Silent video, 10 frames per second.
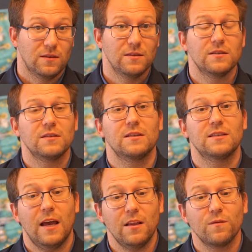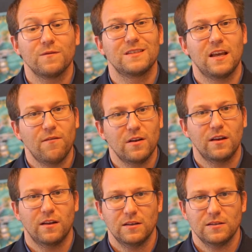This is a set of
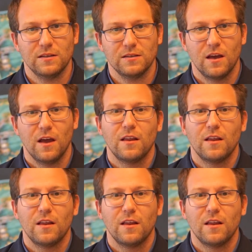7 indices